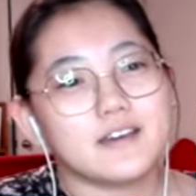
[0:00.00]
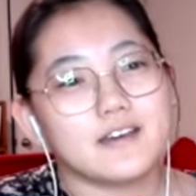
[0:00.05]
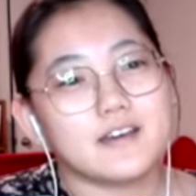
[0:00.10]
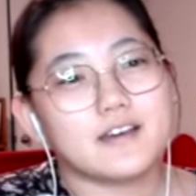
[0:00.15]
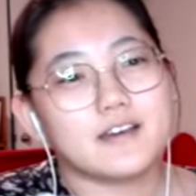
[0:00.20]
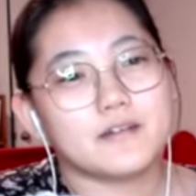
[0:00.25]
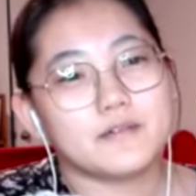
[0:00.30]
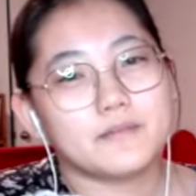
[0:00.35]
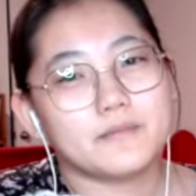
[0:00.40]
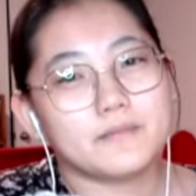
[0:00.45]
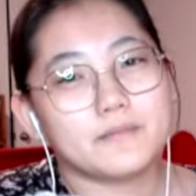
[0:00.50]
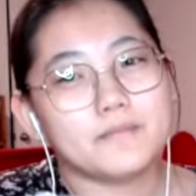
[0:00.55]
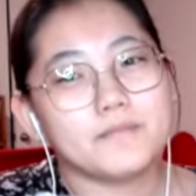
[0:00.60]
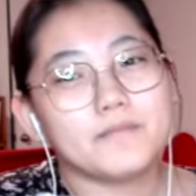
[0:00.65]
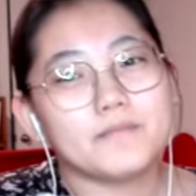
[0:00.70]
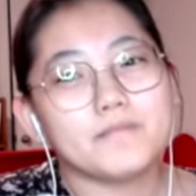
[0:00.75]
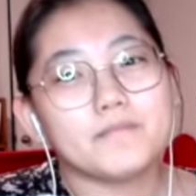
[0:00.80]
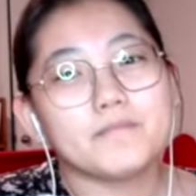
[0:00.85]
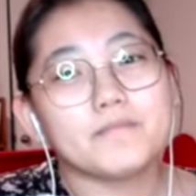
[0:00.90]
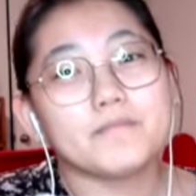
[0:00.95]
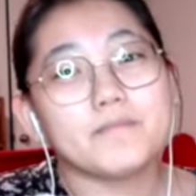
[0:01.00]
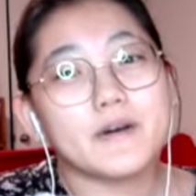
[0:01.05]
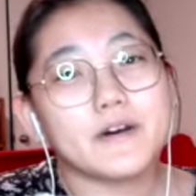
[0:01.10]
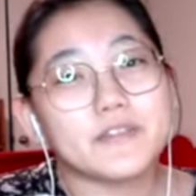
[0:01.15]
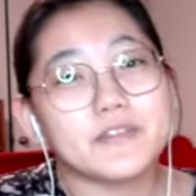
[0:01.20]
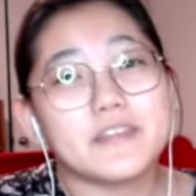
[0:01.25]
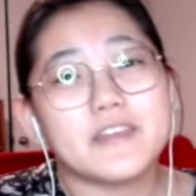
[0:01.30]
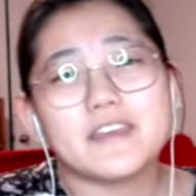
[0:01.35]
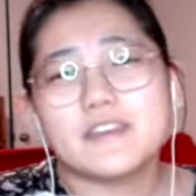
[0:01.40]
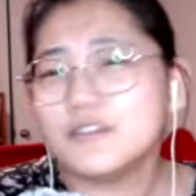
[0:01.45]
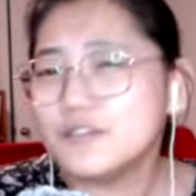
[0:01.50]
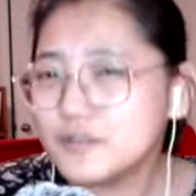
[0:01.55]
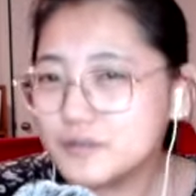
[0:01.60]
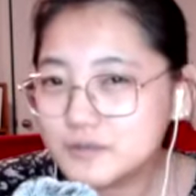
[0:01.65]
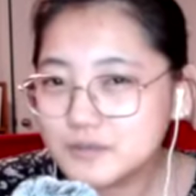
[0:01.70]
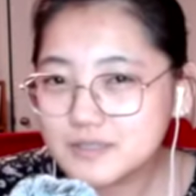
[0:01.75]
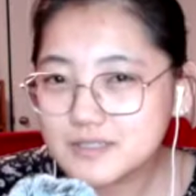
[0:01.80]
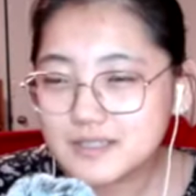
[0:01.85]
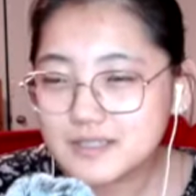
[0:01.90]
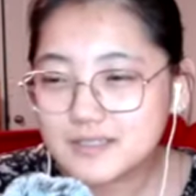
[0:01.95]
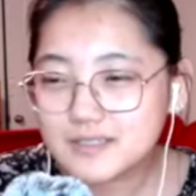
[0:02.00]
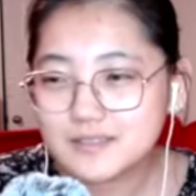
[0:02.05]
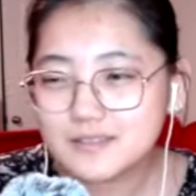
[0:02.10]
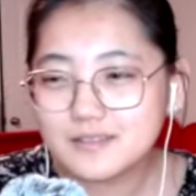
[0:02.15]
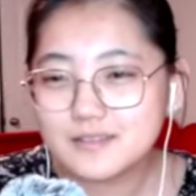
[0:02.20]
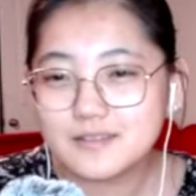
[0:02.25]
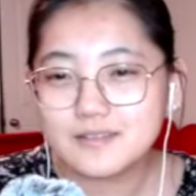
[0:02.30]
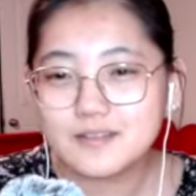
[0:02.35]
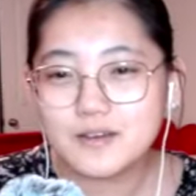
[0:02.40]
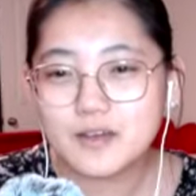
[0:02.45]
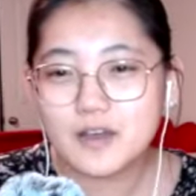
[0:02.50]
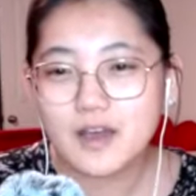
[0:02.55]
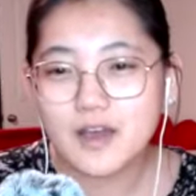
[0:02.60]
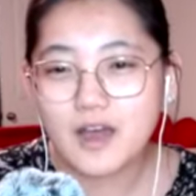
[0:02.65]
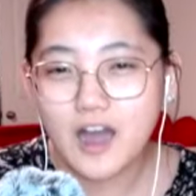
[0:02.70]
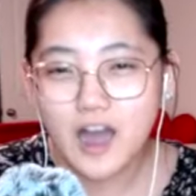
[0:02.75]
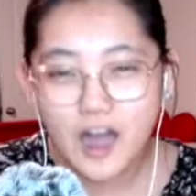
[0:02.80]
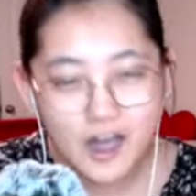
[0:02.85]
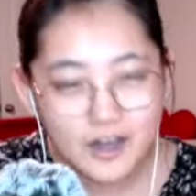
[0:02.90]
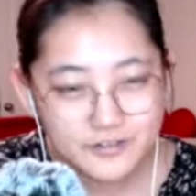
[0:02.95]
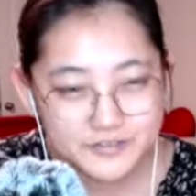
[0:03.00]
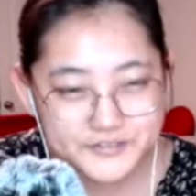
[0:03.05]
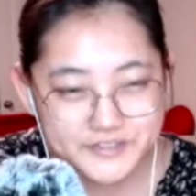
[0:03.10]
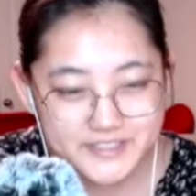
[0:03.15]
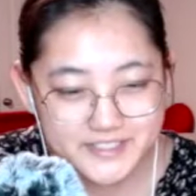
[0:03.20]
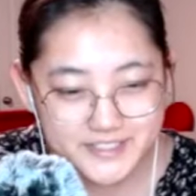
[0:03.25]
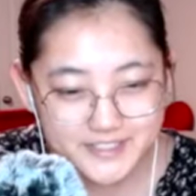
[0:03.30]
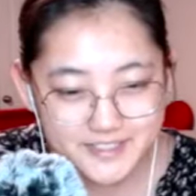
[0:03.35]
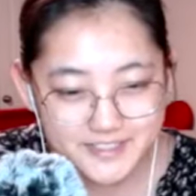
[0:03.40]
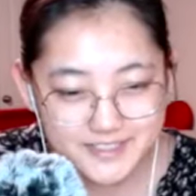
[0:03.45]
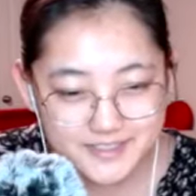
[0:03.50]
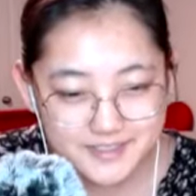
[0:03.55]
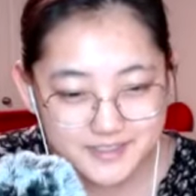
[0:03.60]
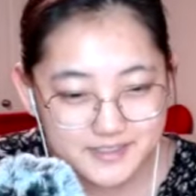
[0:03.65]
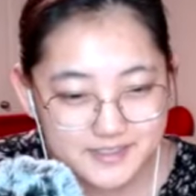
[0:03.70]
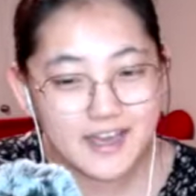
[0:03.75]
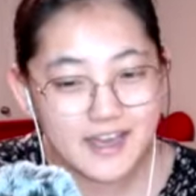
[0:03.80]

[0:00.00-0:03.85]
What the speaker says: But they use it often.